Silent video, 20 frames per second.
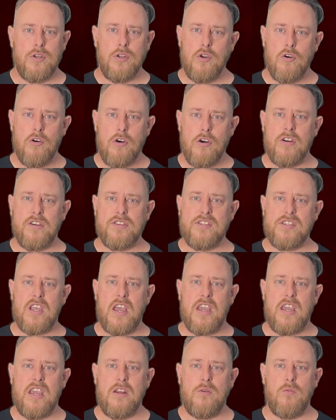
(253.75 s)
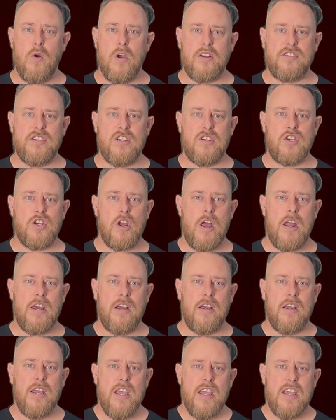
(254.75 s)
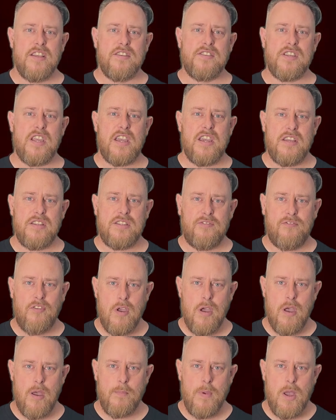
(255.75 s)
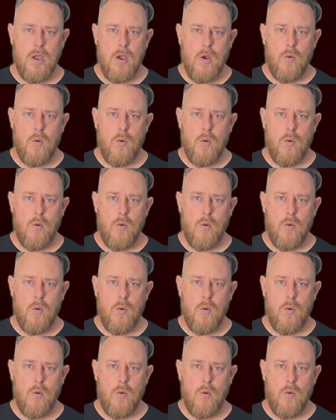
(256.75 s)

Noor and Saeed worked in China in Saeed's firm,